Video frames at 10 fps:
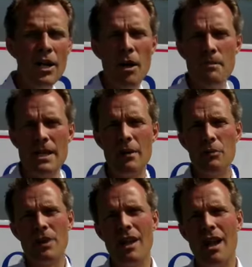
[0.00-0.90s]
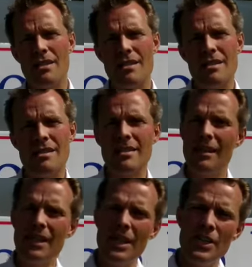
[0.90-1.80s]
comes out with losses,
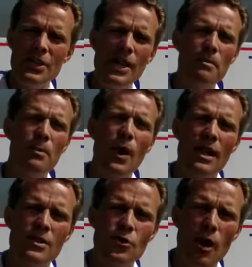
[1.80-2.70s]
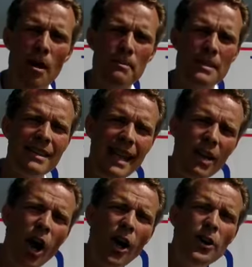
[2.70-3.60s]
their share price drops, and then
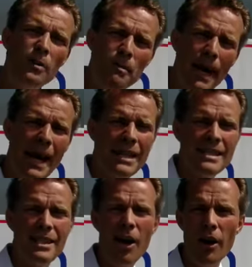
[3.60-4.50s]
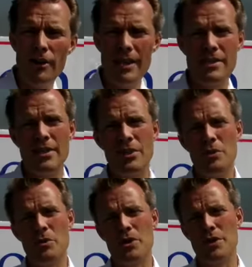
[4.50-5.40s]
other banks and other
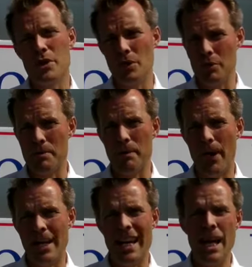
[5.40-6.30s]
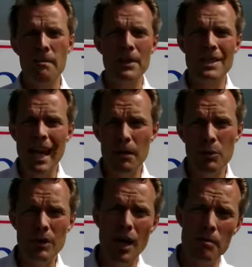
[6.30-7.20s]
institutions lose money, but that will
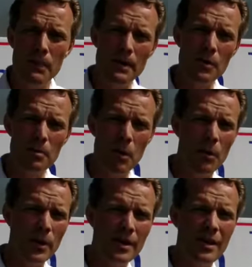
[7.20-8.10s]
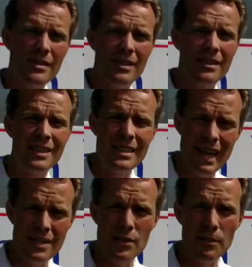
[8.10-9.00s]
not be reported until the
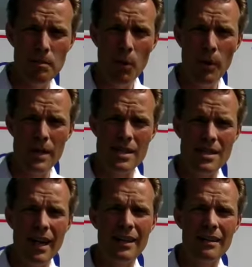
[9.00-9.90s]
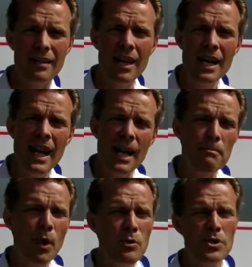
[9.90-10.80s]
next reporting cycle. And
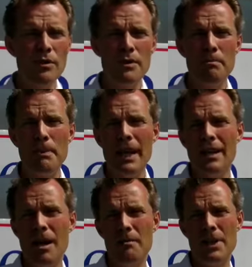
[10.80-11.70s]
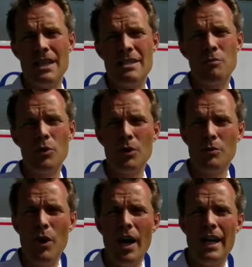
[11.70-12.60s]
most of the big companies
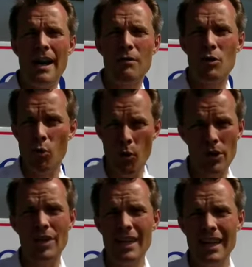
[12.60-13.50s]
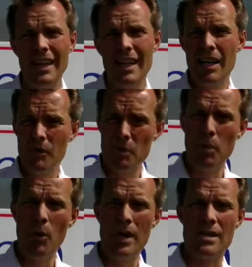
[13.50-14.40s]
worldwide have quarterly
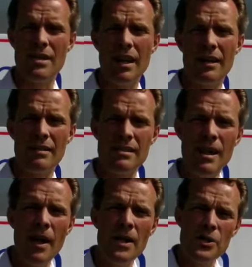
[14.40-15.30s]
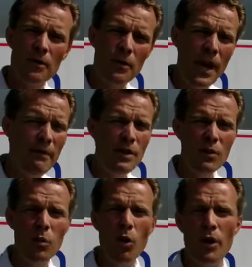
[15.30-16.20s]
reporting cycles. So for every
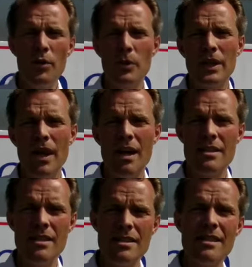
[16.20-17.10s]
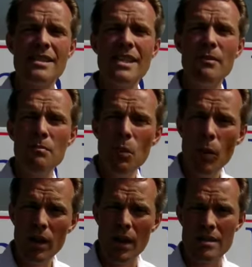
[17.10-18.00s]
quarter with losses, there's even
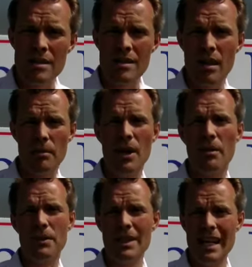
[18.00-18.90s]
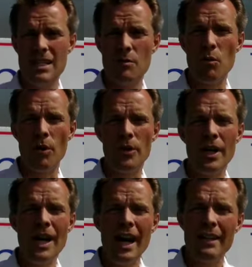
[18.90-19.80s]
more losses coming up the next quarter.
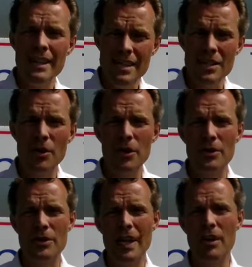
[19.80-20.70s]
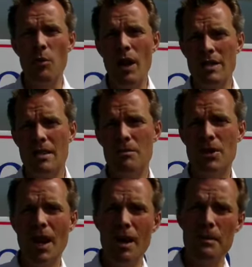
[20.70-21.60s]
And this is going to take quite some
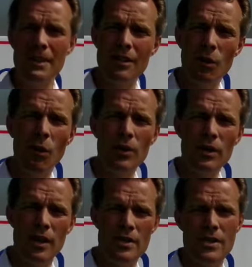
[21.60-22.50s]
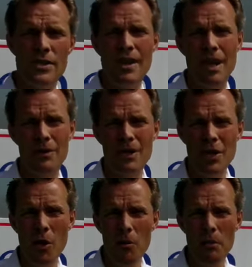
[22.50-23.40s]
time until all the losses are out in the
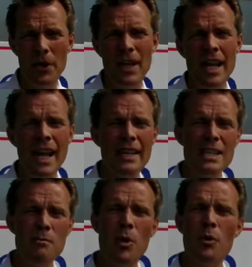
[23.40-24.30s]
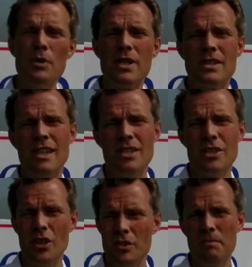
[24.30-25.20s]
open. And this process has
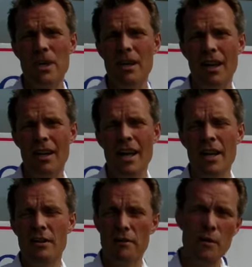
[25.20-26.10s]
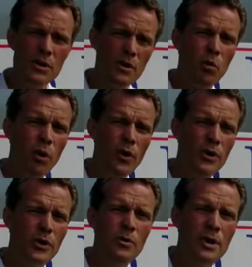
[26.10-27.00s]
just begun. The first quarter
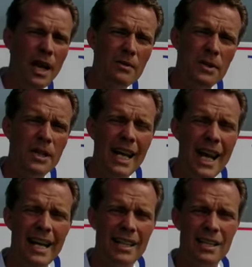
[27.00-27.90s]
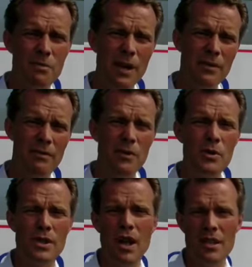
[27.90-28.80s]
2008 is when the
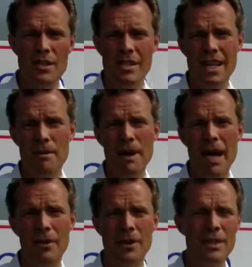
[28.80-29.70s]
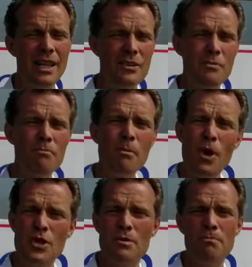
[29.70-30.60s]
first losses came out, and there's
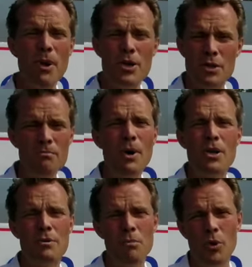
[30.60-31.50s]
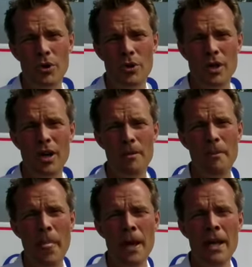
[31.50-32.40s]
much more to come.
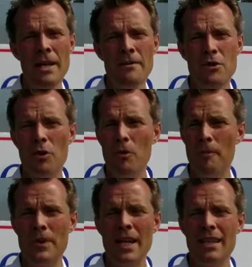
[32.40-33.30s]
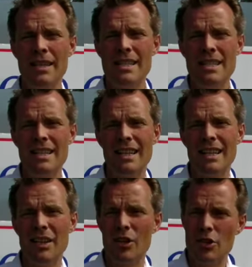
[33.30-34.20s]
So this
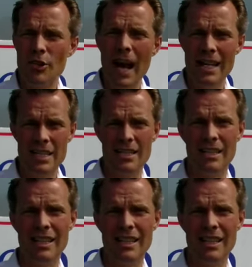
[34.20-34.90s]
contraction